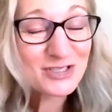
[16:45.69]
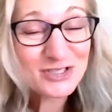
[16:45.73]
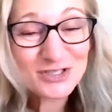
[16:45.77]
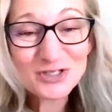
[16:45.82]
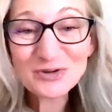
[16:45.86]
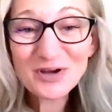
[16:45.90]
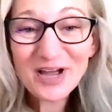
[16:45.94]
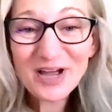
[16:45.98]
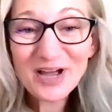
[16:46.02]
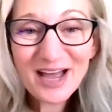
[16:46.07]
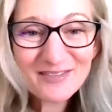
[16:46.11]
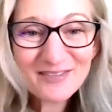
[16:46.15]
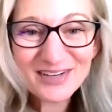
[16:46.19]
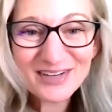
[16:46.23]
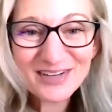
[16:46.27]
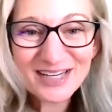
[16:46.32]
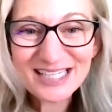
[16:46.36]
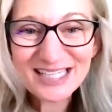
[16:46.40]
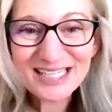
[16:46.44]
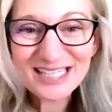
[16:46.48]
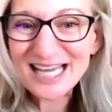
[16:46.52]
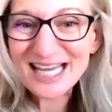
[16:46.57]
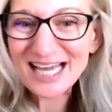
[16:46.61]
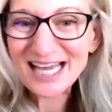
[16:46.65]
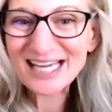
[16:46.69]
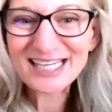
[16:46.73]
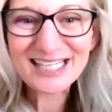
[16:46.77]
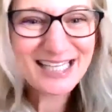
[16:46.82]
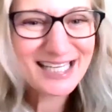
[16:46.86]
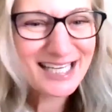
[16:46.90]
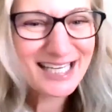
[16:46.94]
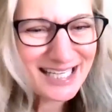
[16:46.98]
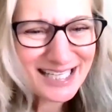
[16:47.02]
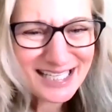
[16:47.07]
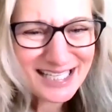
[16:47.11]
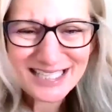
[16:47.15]
Do you have any
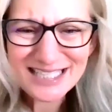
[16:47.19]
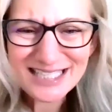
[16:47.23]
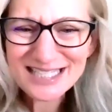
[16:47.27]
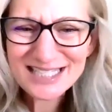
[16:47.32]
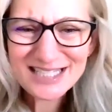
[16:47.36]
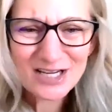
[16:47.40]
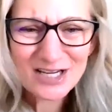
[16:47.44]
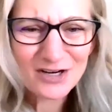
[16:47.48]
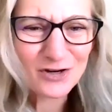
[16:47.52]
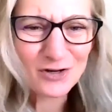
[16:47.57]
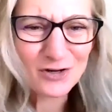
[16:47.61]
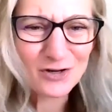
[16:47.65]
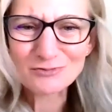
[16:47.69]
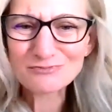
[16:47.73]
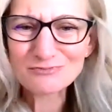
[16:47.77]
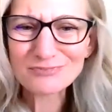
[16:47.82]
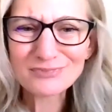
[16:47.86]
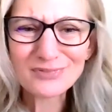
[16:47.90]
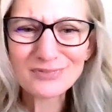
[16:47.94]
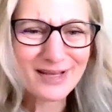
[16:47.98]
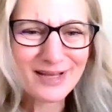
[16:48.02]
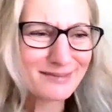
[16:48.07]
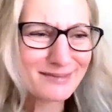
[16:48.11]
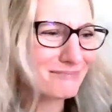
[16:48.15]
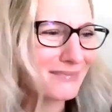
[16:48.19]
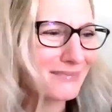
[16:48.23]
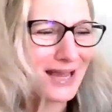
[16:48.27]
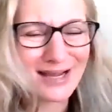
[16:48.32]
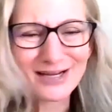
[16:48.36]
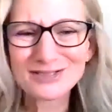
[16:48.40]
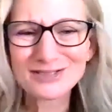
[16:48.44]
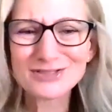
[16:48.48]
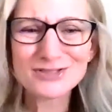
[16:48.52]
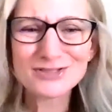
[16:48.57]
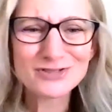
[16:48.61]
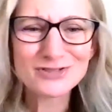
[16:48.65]
techniques or like
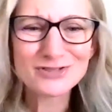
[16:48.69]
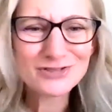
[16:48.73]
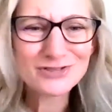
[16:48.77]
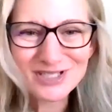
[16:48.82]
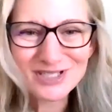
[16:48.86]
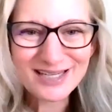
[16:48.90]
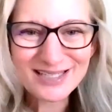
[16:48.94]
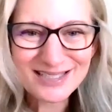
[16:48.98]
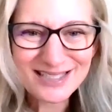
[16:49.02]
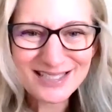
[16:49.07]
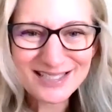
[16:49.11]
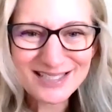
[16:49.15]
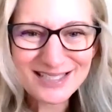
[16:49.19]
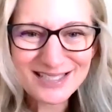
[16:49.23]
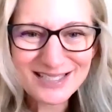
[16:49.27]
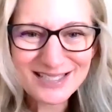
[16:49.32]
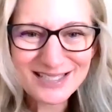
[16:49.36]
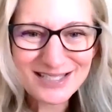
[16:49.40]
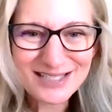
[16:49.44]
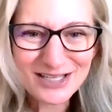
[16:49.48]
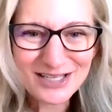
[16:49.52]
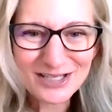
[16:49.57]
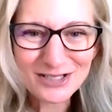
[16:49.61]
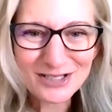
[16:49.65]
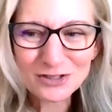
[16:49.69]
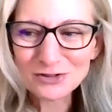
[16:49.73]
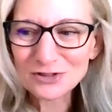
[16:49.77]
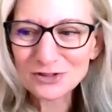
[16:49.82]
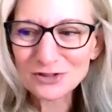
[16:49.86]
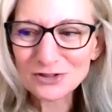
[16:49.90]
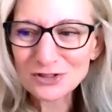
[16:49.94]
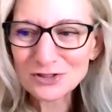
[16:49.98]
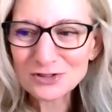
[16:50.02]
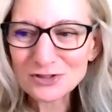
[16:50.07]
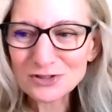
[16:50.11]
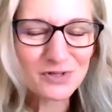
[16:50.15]
exercises that you
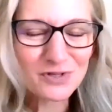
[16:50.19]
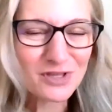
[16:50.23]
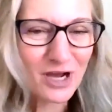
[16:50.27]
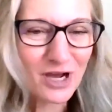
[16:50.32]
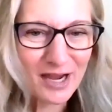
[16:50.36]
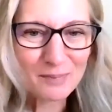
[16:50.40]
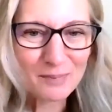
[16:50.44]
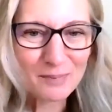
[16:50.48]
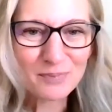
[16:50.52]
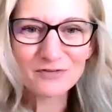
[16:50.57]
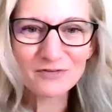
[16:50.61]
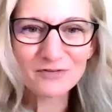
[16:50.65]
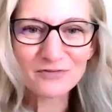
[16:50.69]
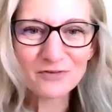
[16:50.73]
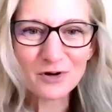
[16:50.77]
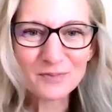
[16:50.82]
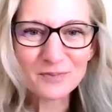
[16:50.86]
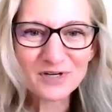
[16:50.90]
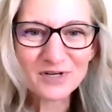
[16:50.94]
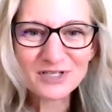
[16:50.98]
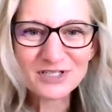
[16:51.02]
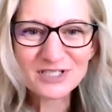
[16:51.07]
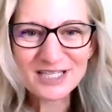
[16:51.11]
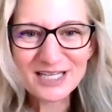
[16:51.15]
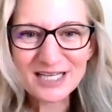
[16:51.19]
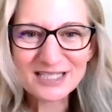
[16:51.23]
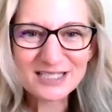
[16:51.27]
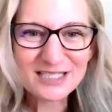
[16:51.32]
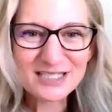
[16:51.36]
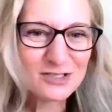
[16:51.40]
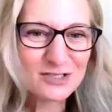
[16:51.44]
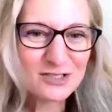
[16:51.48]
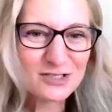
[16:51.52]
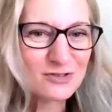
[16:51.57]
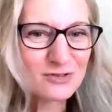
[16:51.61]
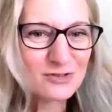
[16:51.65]
use with high performers?
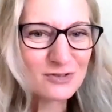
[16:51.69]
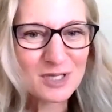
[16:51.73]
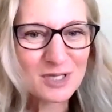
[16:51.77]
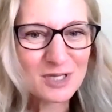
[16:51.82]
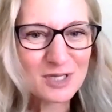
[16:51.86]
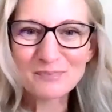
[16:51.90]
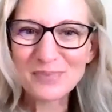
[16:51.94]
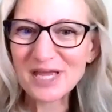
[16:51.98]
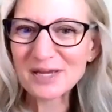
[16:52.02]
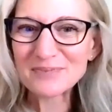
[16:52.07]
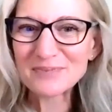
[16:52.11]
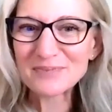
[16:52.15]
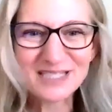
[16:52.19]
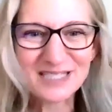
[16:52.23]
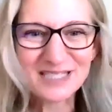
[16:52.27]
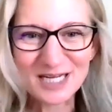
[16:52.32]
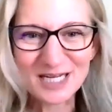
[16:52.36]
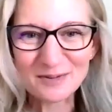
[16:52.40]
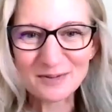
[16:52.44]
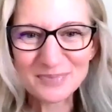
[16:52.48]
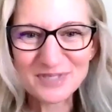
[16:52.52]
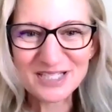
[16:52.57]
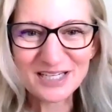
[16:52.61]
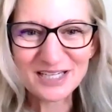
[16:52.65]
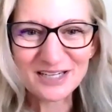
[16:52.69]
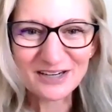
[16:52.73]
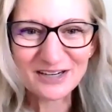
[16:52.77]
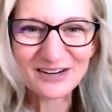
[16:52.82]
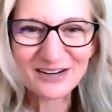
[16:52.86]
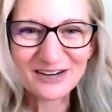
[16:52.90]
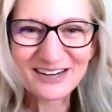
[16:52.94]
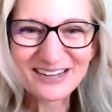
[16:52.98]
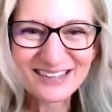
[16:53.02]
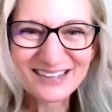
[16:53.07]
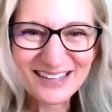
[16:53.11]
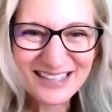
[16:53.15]
Let's do some baby steps
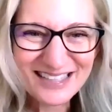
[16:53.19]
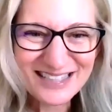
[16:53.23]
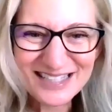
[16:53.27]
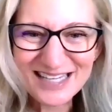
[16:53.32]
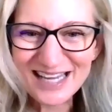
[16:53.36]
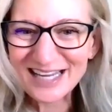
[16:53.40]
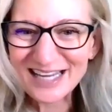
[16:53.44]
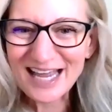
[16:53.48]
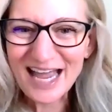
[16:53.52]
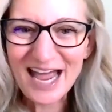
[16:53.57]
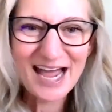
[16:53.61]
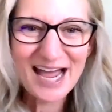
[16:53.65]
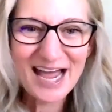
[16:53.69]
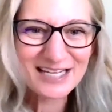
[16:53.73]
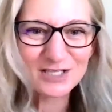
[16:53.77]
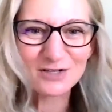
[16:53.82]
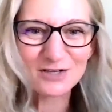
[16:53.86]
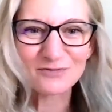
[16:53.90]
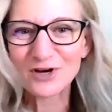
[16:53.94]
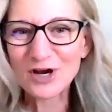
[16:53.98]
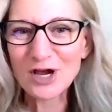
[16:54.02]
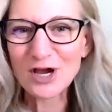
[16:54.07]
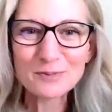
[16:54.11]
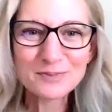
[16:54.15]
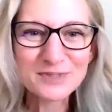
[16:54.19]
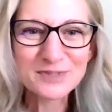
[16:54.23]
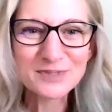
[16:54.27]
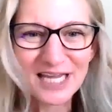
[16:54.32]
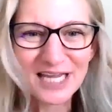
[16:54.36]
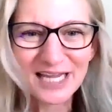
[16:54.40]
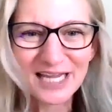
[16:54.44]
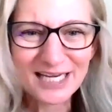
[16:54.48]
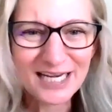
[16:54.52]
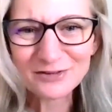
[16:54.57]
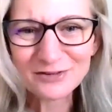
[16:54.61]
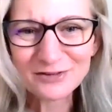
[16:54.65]
here. Let's like ask for help
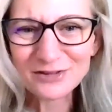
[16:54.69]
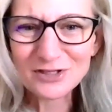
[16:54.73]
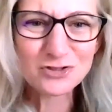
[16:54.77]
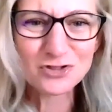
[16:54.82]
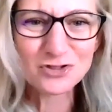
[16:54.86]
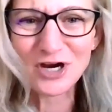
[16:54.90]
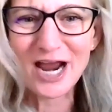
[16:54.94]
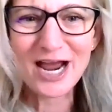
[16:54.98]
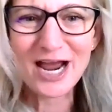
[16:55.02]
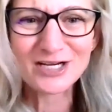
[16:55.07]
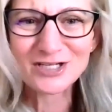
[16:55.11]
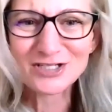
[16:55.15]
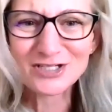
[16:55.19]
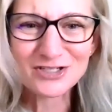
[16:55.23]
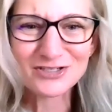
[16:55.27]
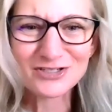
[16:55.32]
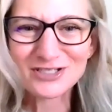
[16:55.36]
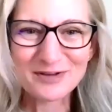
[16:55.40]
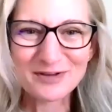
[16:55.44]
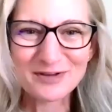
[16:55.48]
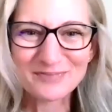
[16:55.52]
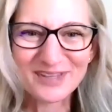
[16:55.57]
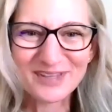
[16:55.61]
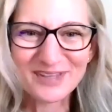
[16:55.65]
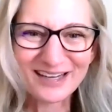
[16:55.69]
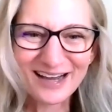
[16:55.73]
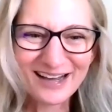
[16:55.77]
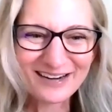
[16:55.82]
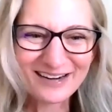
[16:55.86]
taking out the trash or something.